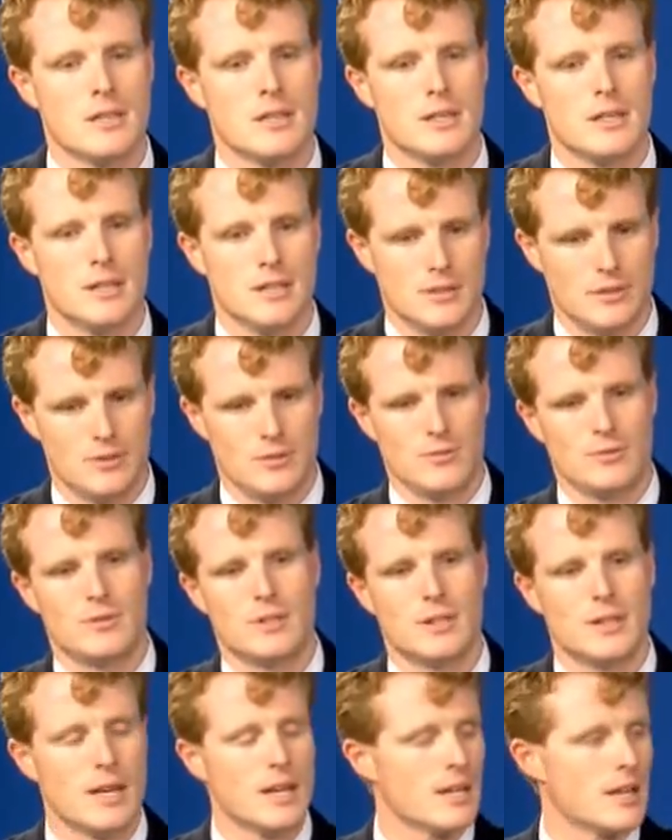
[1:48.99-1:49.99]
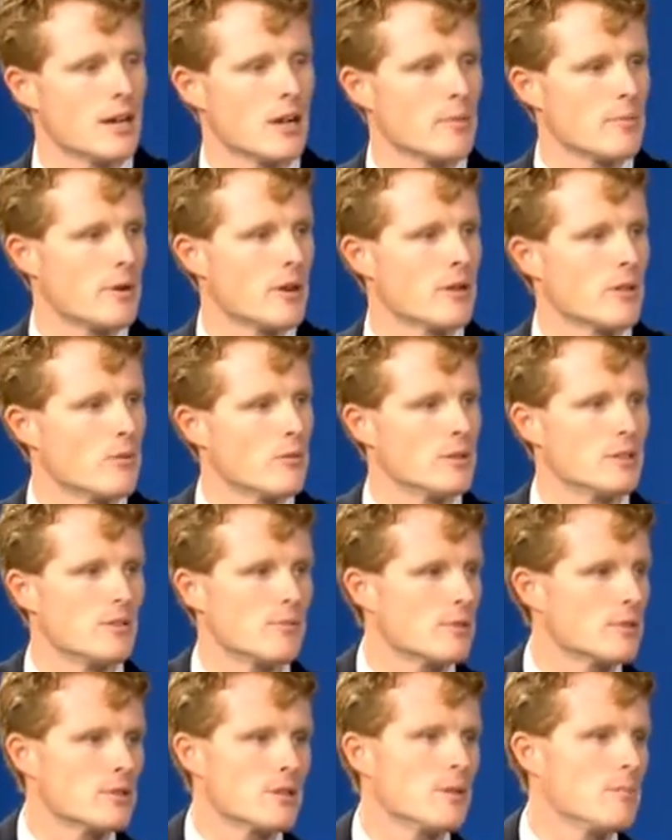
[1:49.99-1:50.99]
the issues that they care about are the ones
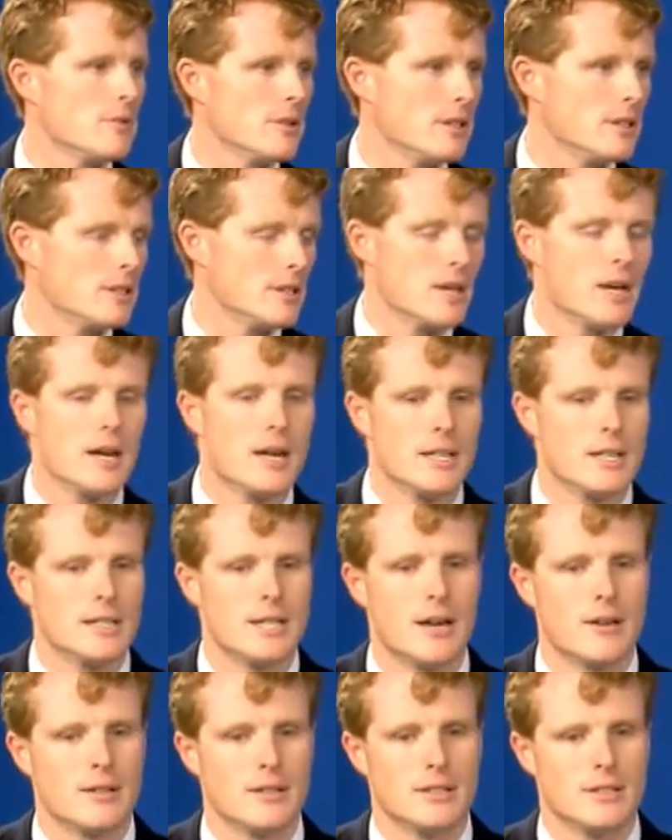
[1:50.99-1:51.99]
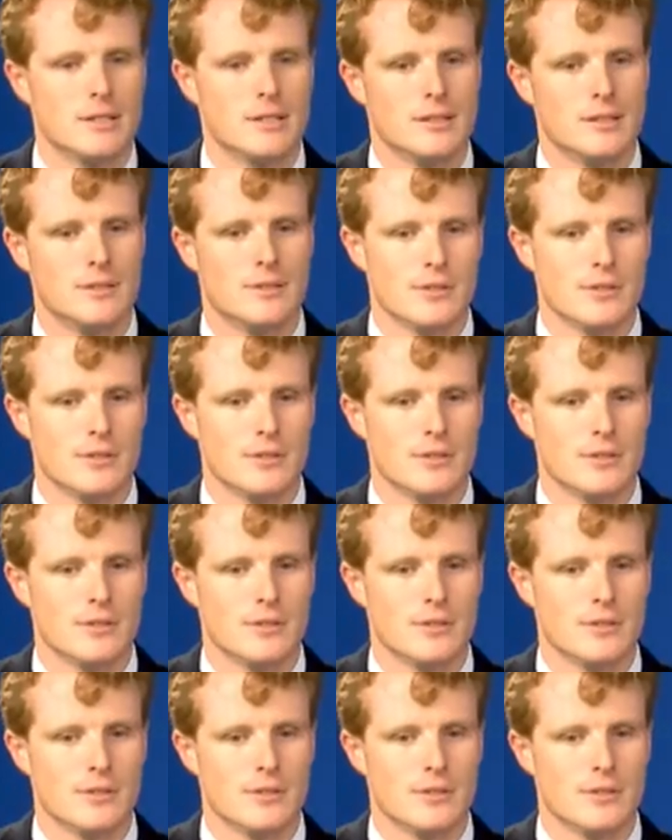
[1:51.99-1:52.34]
that we're championing down in D.C.